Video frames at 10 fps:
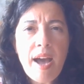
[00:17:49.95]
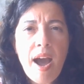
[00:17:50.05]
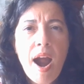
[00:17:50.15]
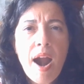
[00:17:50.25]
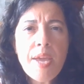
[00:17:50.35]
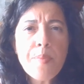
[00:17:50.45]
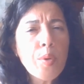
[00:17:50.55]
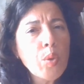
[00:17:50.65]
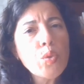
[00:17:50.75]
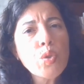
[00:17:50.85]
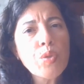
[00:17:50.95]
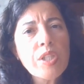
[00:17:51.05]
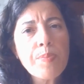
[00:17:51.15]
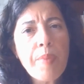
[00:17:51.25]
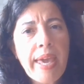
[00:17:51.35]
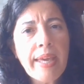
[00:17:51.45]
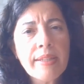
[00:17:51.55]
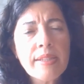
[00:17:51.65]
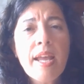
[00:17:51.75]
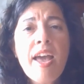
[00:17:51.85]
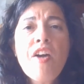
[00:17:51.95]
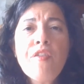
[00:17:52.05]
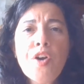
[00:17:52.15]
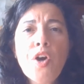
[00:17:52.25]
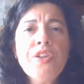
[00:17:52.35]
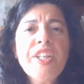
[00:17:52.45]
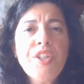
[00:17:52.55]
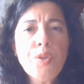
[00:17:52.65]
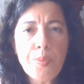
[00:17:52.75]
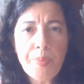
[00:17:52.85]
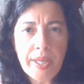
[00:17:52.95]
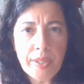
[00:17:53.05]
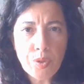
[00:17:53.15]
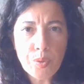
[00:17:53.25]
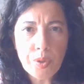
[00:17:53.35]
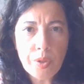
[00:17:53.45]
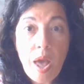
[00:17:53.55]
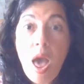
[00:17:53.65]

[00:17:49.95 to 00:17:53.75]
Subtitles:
are imposed to Spain from the European Union,